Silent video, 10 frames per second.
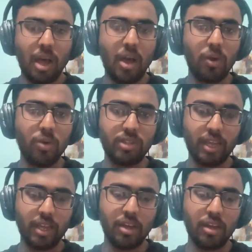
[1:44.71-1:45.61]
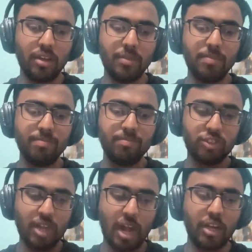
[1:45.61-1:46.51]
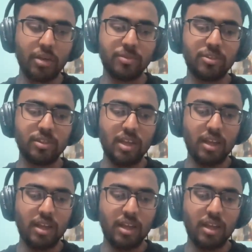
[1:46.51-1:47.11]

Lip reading: how their startups